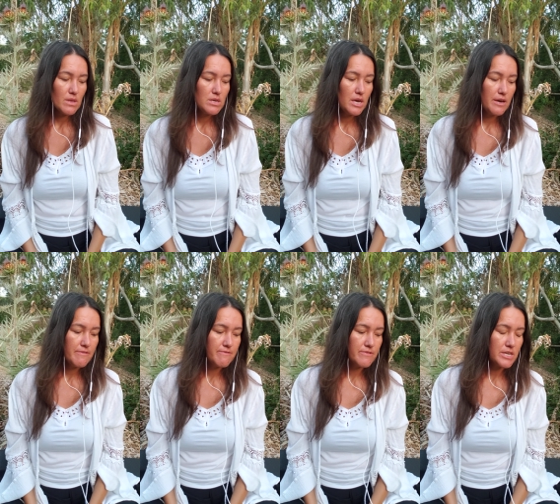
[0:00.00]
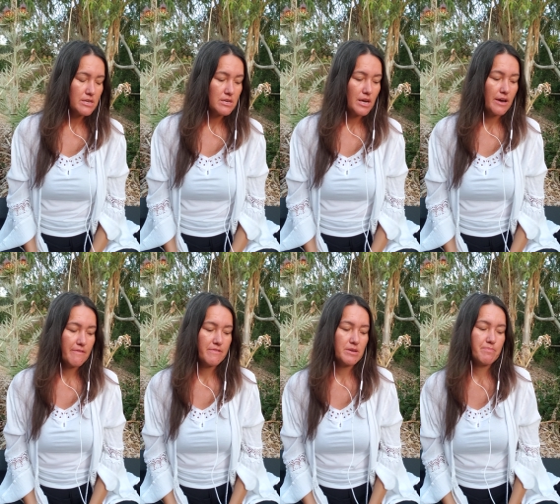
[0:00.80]
Every
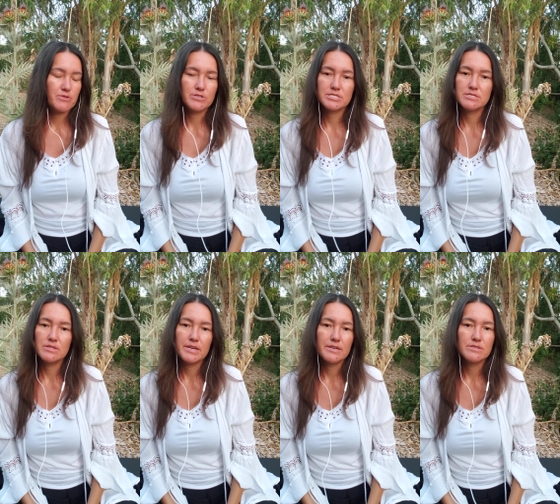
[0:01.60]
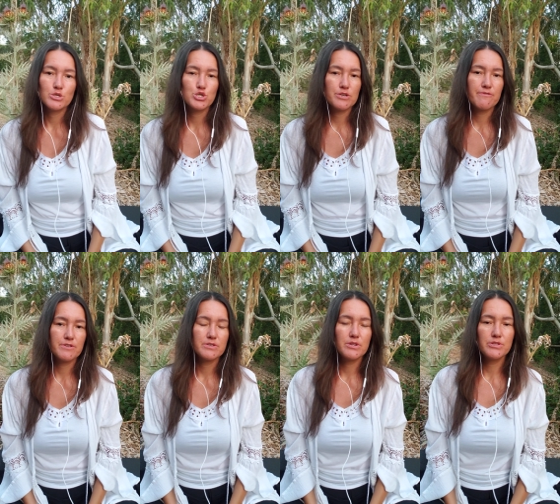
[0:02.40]
personal energy
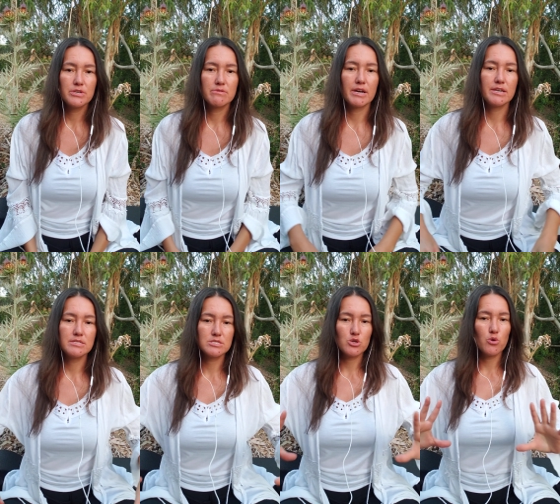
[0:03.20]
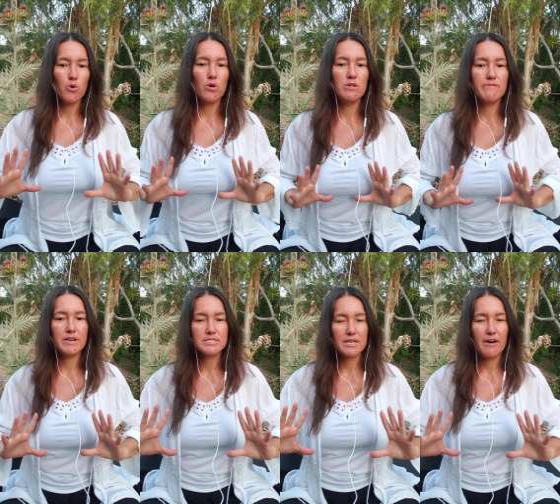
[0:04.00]
field, right? So all of
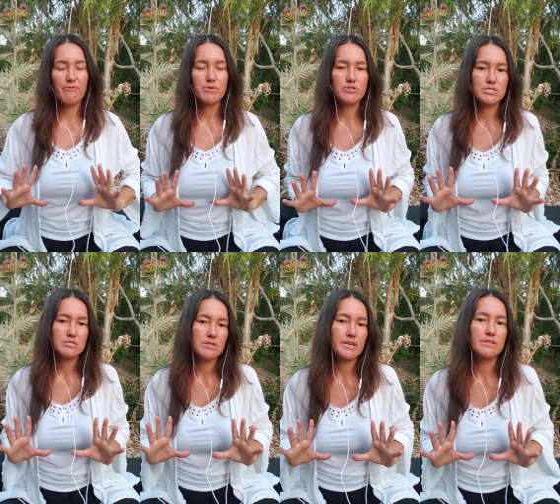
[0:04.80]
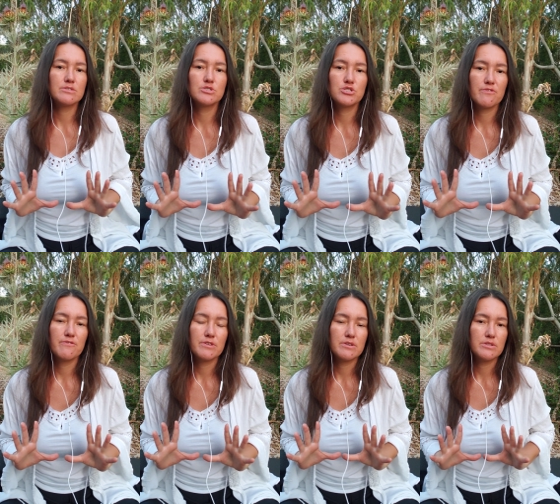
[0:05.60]
us have personal energy
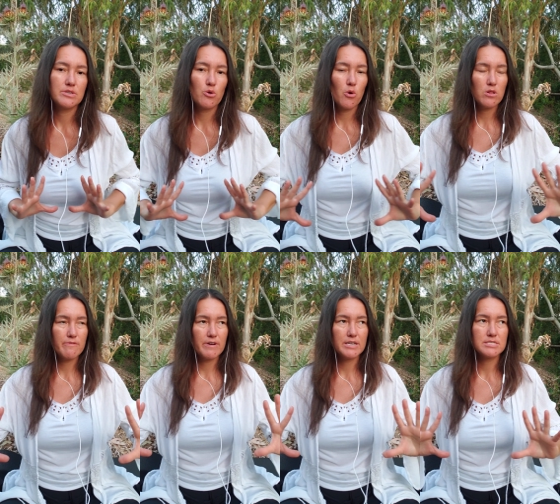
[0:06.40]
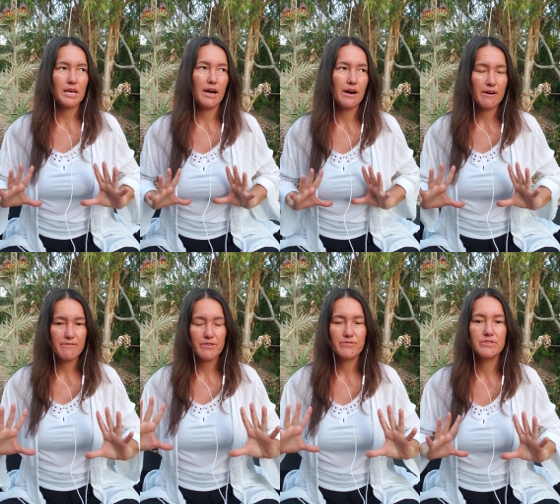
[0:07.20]
field. All of us
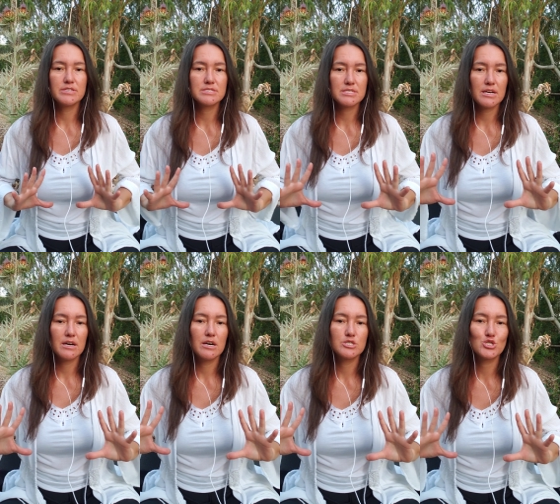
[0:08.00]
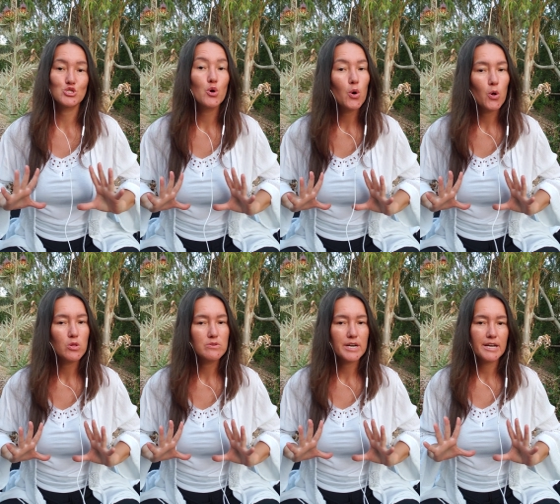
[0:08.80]
have this
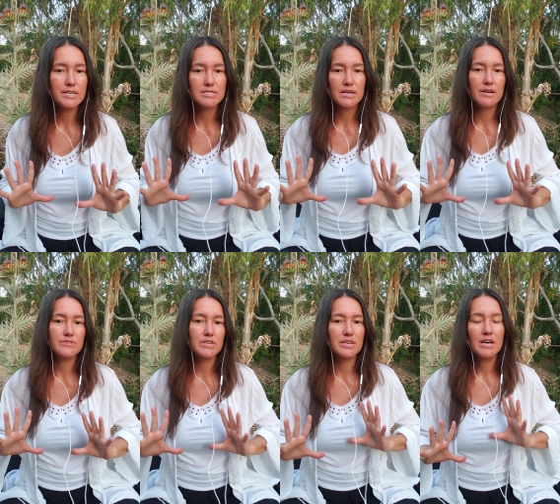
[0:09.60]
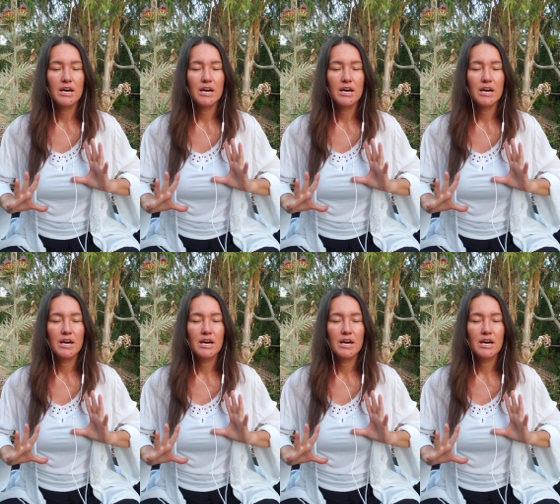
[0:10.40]
soul, right? The